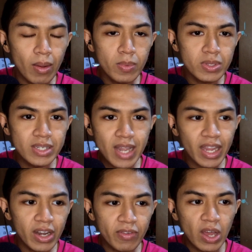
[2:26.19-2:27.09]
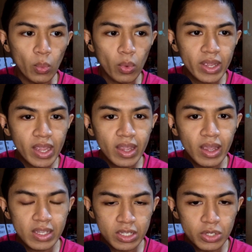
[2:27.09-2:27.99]
almost a decade of not
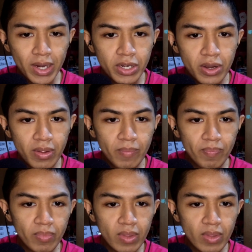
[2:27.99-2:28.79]
working as a director